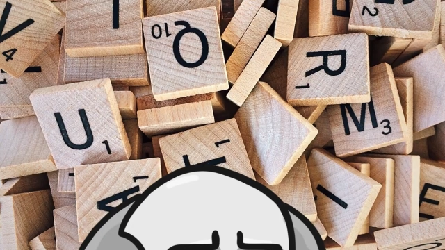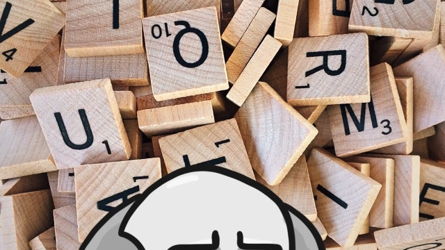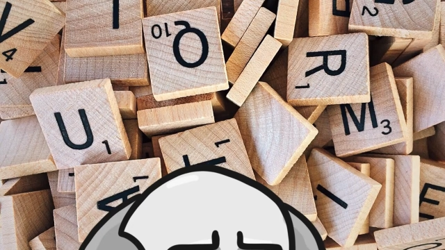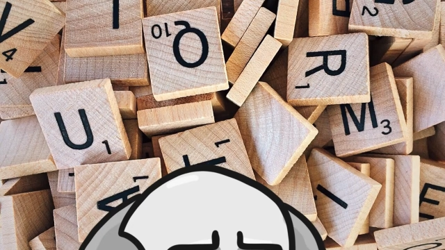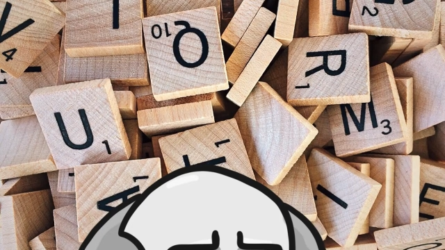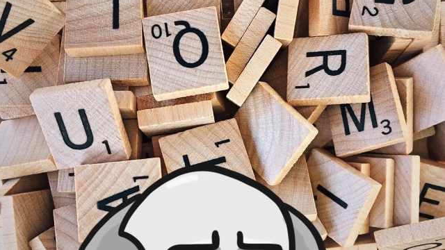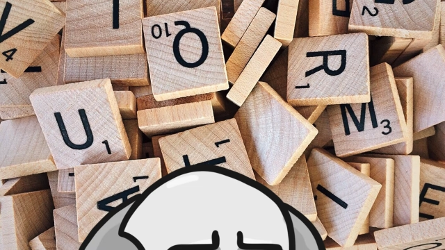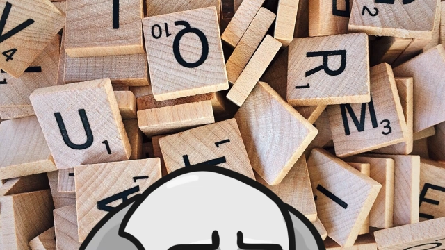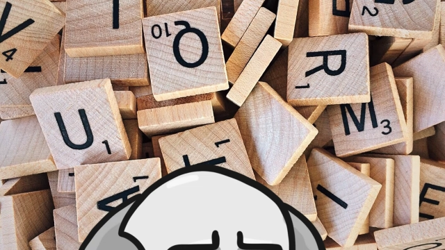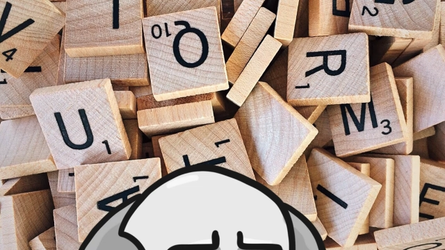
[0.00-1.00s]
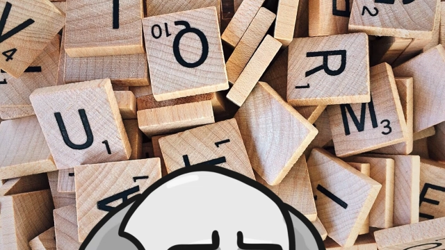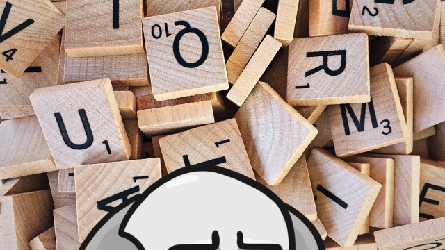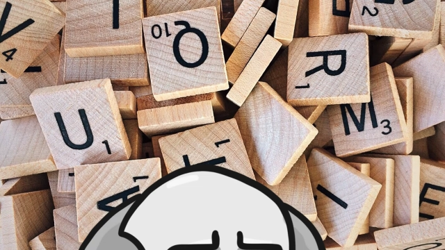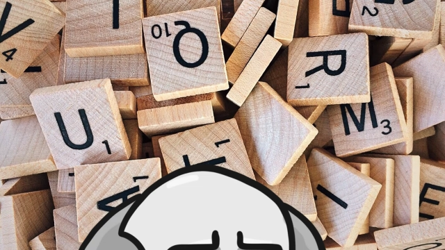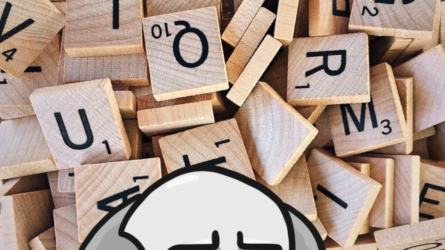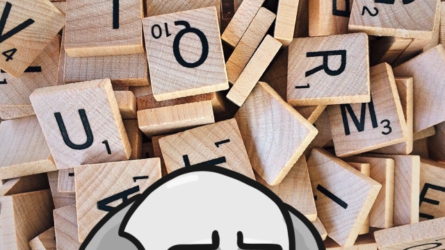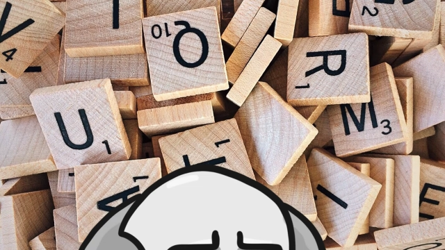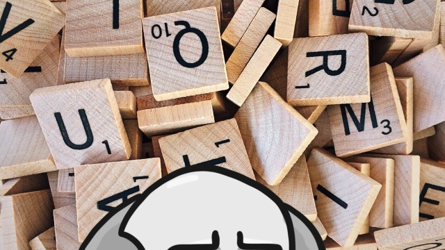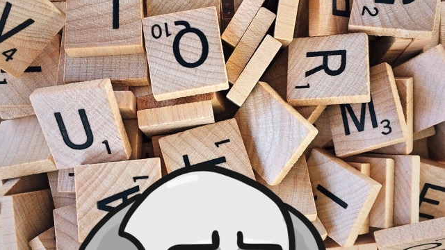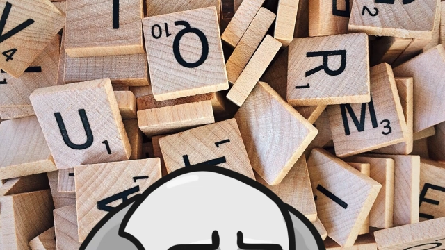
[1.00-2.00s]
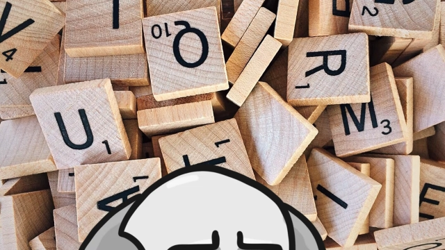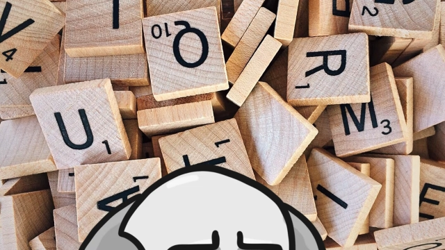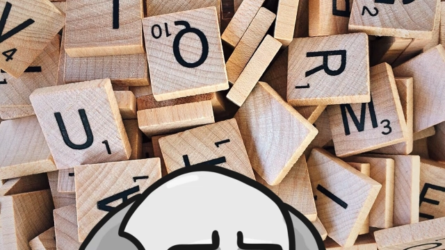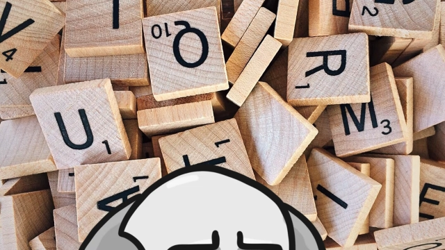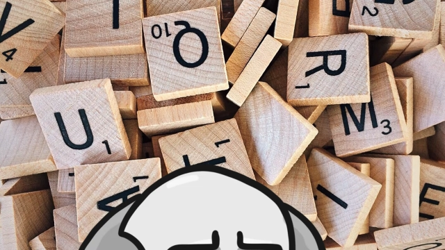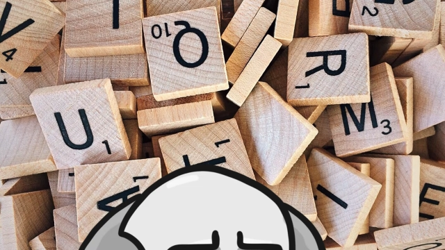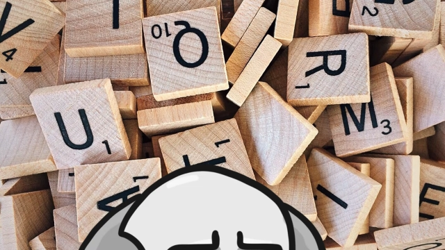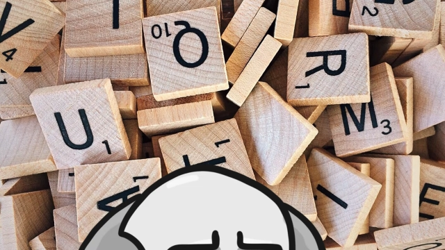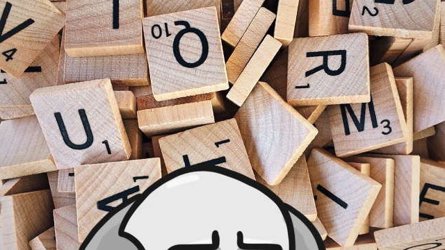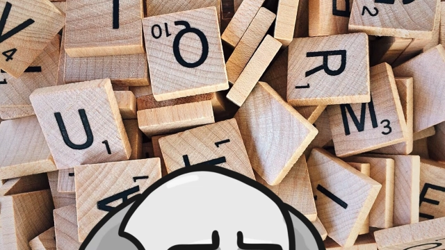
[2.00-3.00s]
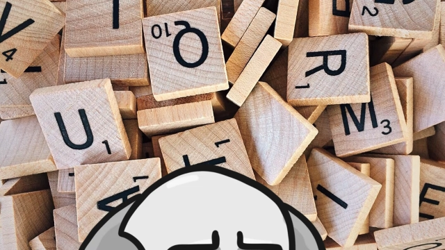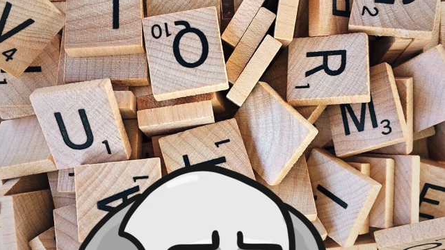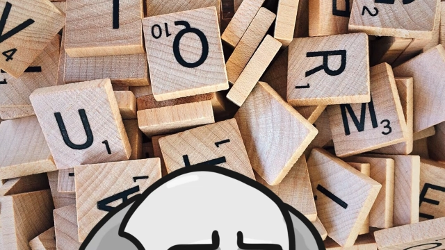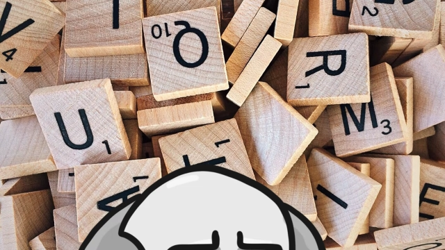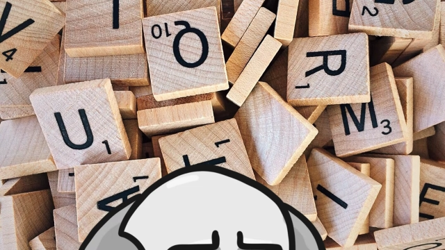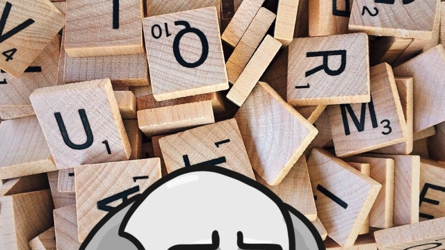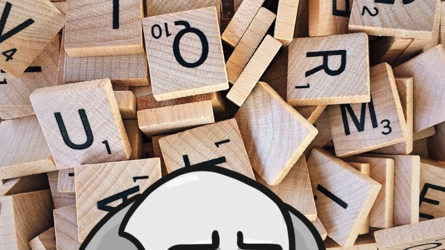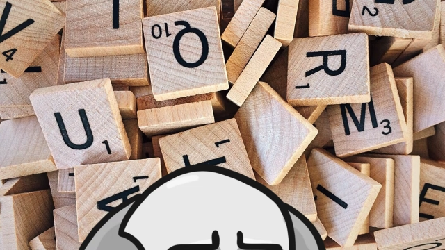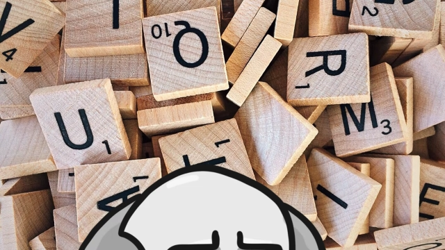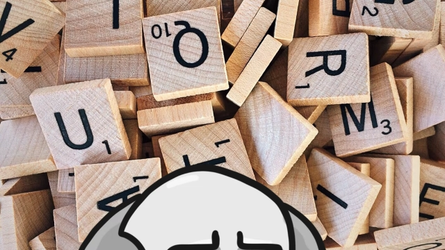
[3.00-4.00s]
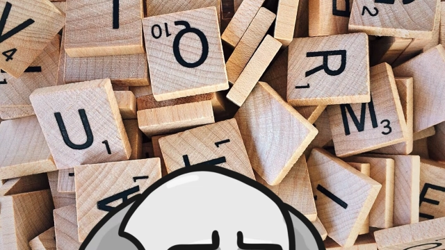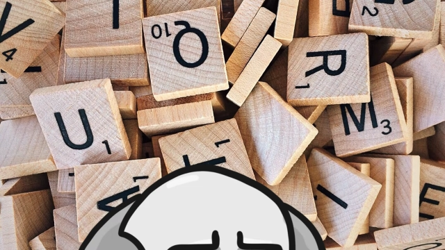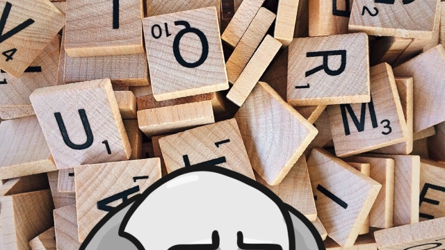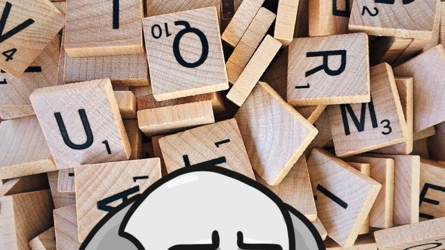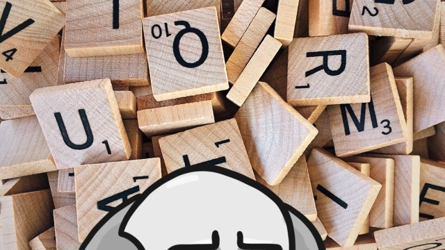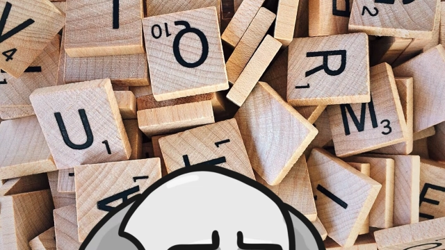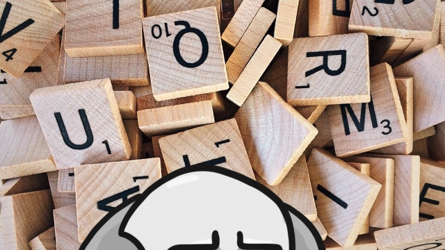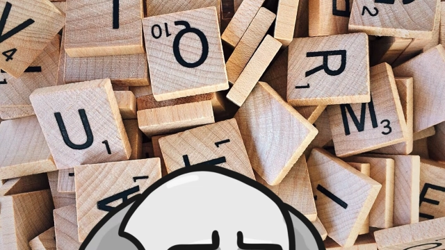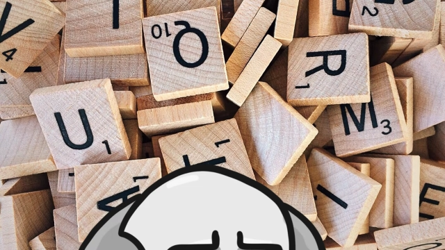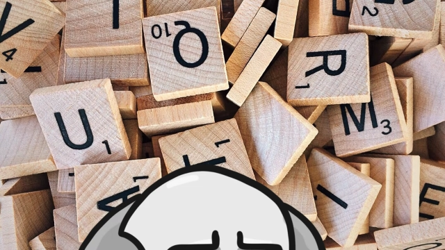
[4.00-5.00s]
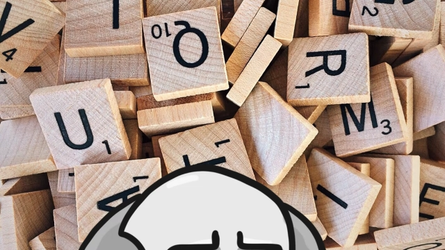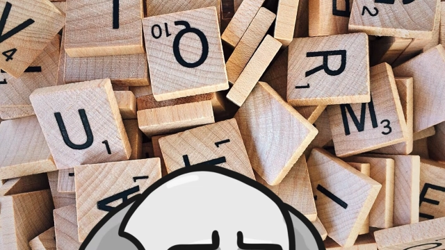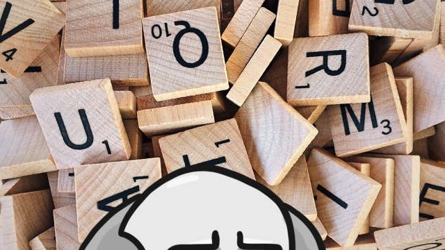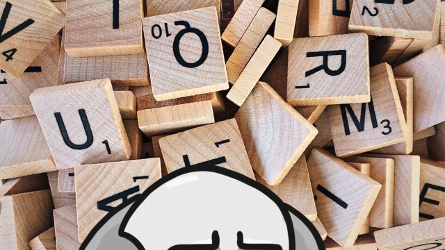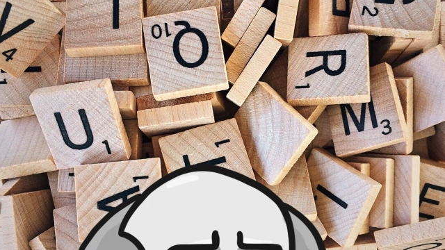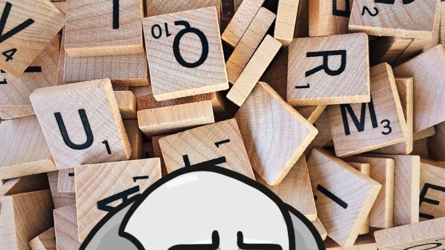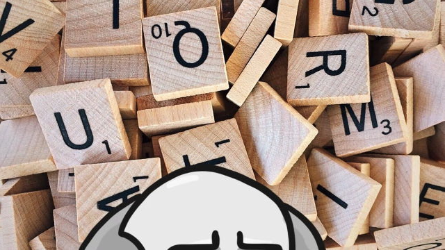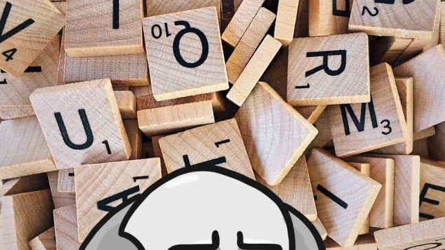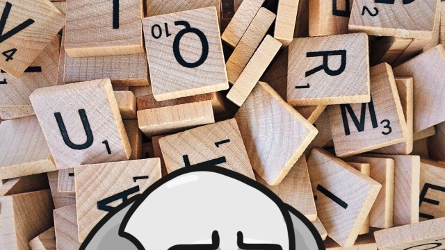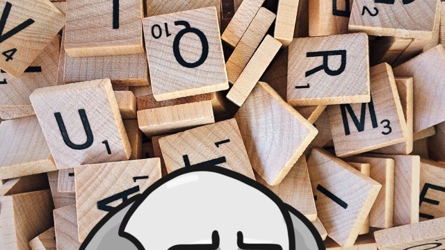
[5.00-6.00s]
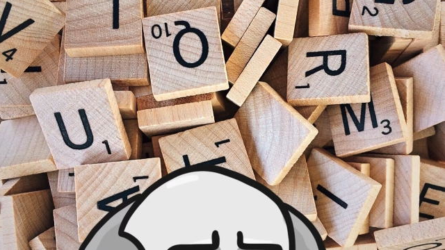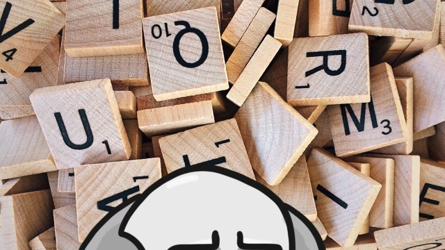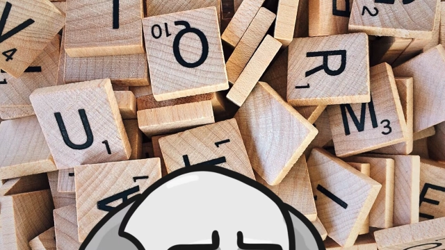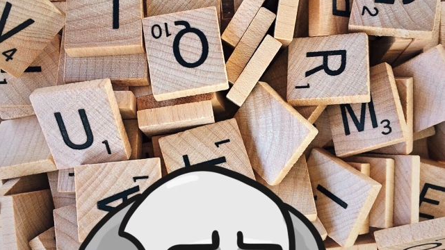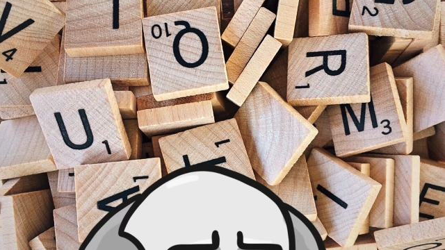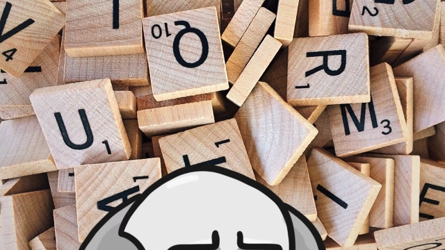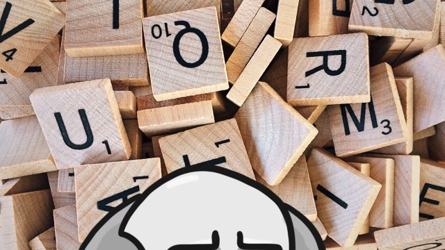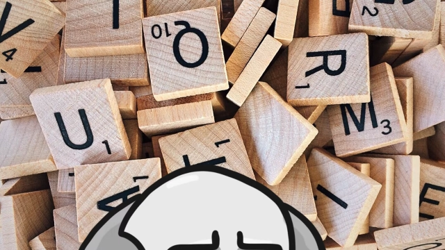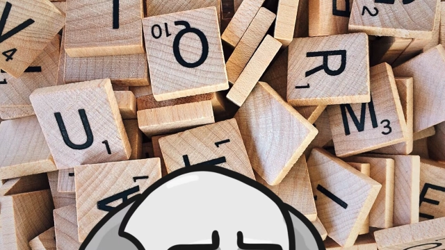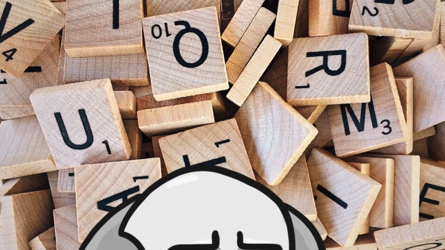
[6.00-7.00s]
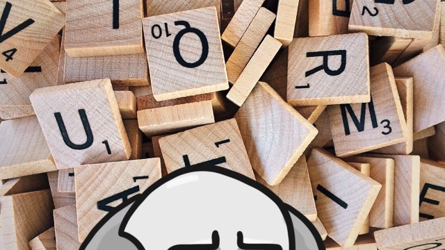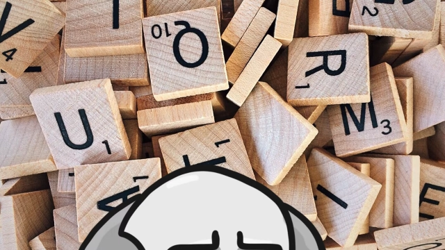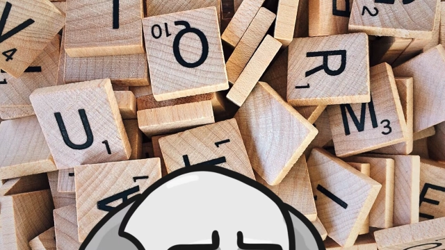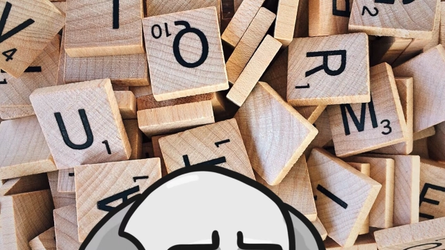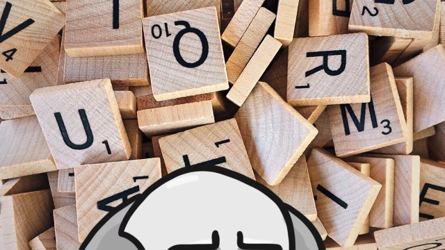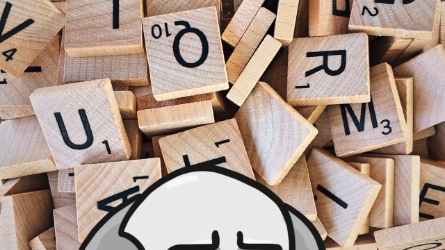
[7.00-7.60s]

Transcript: No face is visible, so there are no lips to read.